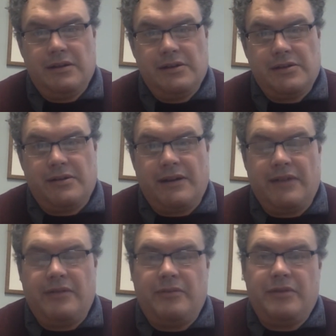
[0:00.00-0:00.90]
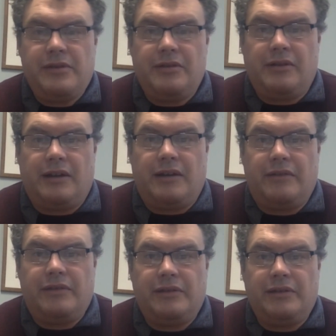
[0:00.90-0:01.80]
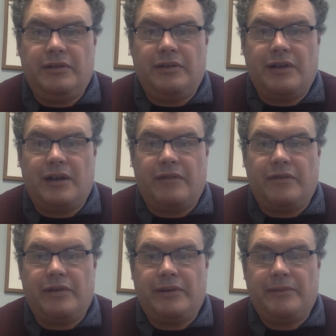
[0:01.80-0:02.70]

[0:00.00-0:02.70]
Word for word: Surround them with your love and your comfort.